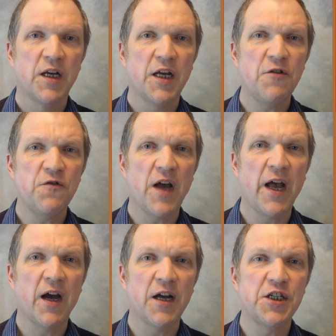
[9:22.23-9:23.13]
If
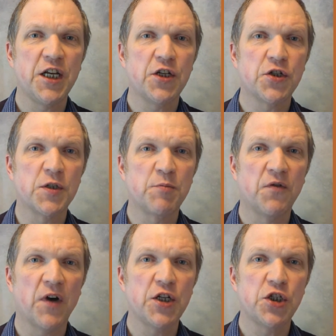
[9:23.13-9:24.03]
AI teachers
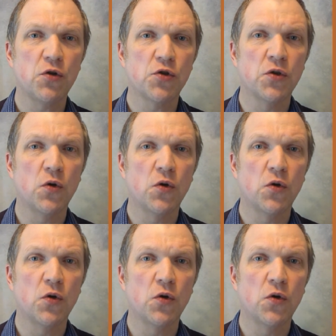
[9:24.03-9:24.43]
provide children